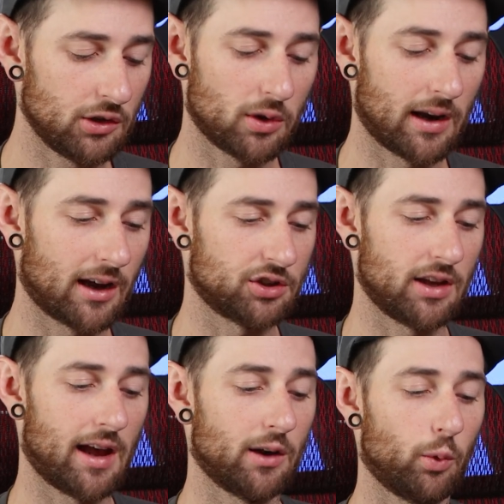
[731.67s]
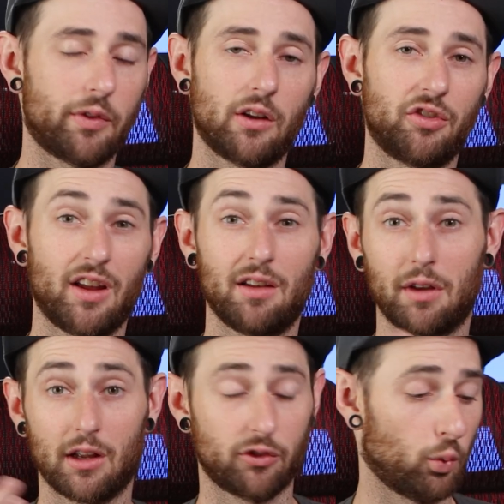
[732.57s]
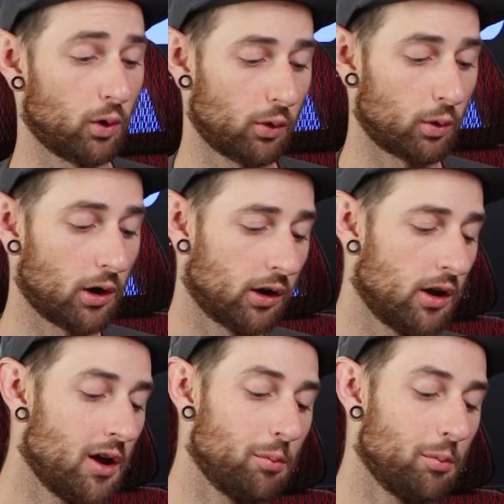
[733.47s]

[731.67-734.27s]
You can actually edit what they say if it gets a word wrong,